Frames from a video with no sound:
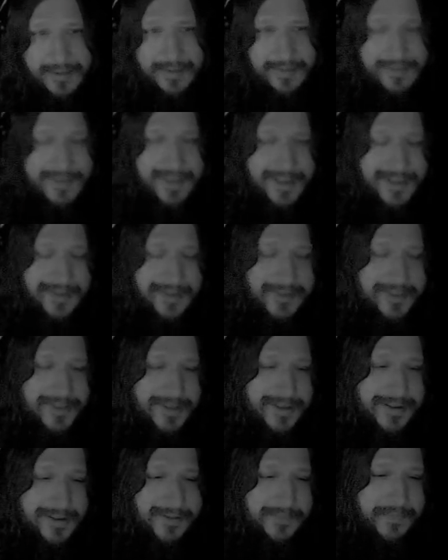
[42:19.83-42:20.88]
that
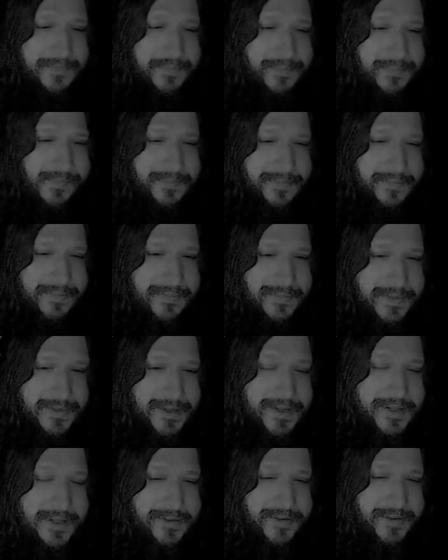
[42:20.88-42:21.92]
the
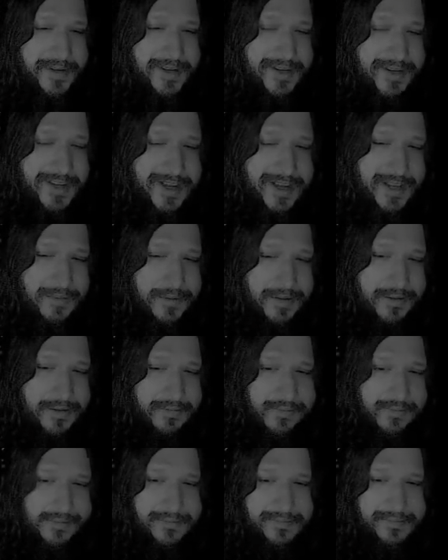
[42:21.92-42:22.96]
country I inhabit
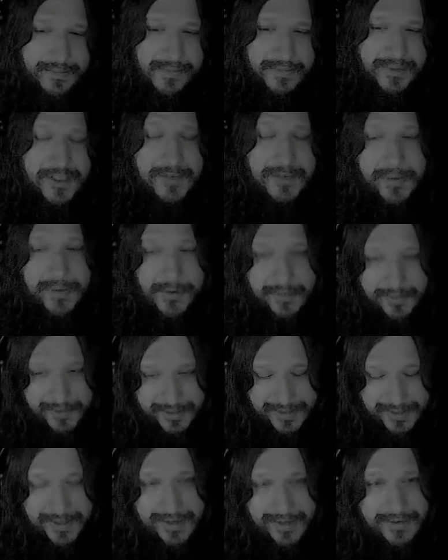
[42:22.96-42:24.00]

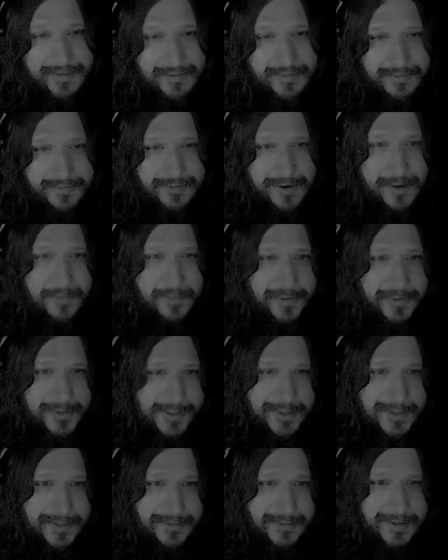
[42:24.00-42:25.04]
supposedly
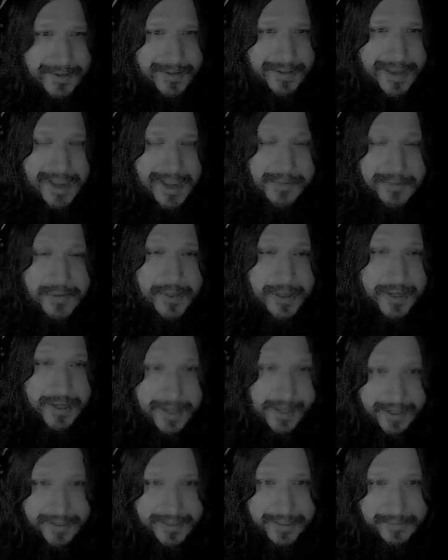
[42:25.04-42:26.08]
represents, right? The abstract
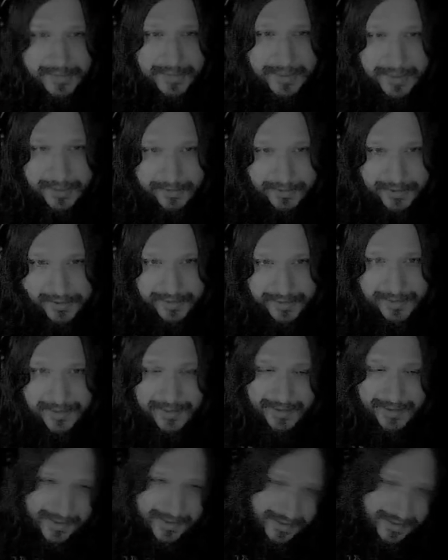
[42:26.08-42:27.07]
concepts and notions.